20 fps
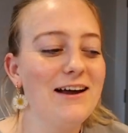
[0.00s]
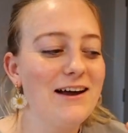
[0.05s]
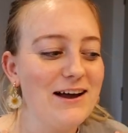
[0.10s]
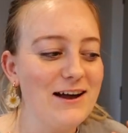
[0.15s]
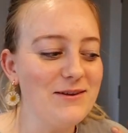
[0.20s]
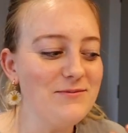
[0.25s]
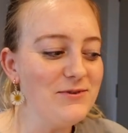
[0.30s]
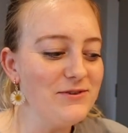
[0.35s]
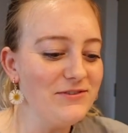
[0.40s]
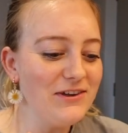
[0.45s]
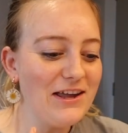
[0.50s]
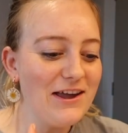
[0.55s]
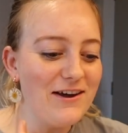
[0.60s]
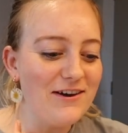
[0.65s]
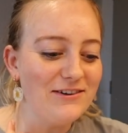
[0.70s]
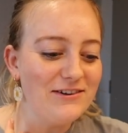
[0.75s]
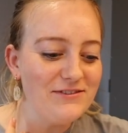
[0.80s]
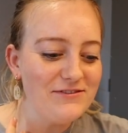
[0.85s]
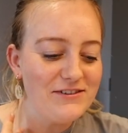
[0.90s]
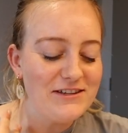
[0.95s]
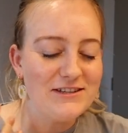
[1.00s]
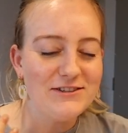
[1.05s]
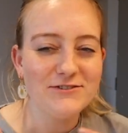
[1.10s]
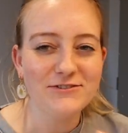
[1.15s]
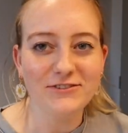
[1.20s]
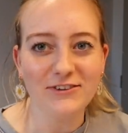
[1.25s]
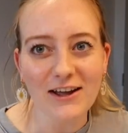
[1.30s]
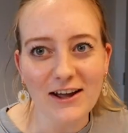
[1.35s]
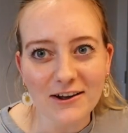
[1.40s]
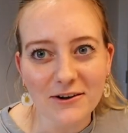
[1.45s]
I'm moving out of this
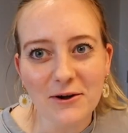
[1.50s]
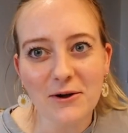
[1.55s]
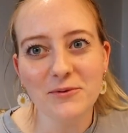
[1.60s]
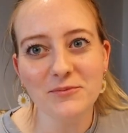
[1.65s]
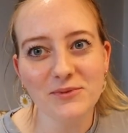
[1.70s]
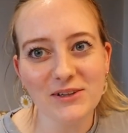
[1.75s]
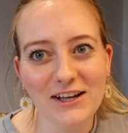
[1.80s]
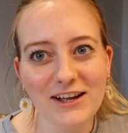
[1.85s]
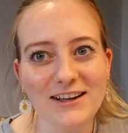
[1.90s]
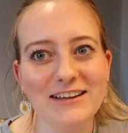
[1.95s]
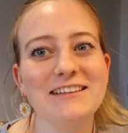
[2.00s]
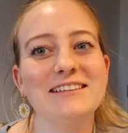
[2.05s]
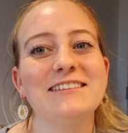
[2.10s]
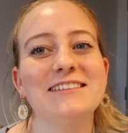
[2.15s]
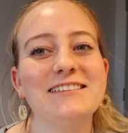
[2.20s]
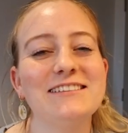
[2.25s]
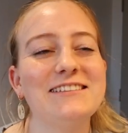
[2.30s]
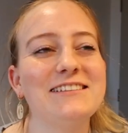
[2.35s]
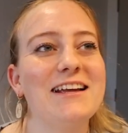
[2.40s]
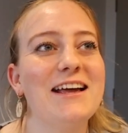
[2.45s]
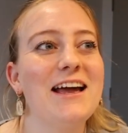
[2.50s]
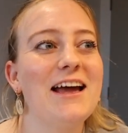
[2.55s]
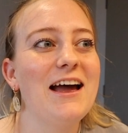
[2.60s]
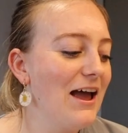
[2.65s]
flat complex.